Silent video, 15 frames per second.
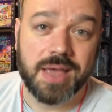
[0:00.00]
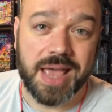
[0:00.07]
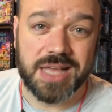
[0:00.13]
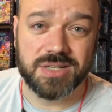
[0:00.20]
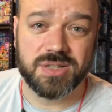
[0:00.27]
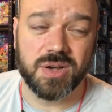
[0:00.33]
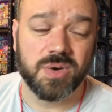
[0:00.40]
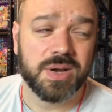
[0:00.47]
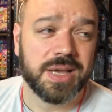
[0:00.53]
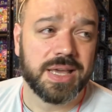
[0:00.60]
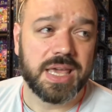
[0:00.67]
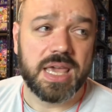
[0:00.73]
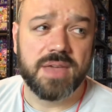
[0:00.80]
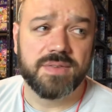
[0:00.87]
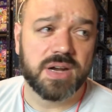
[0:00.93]
And so
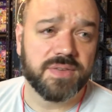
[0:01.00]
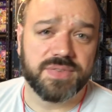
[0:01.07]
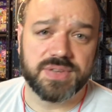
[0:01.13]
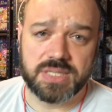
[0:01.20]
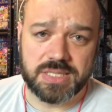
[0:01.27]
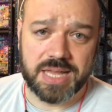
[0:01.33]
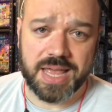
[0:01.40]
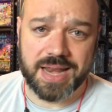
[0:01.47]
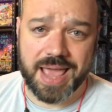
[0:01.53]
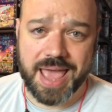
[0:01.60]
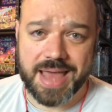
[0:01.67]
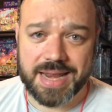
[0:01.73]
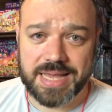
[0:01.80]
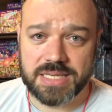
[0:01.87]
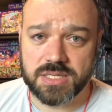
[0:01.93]
even if a set
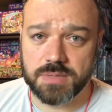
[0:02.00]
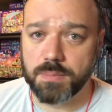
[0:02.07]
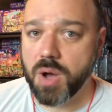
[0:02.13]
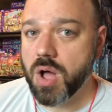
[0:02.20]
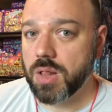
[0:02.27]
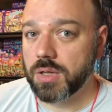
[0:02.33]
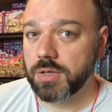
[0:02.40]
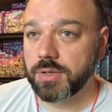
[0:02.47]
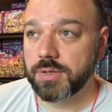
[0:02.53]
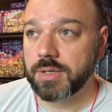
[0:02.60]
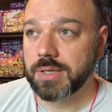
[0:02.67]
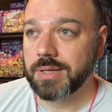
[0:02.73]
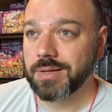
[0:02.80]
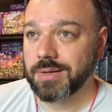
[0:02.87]
had a smaller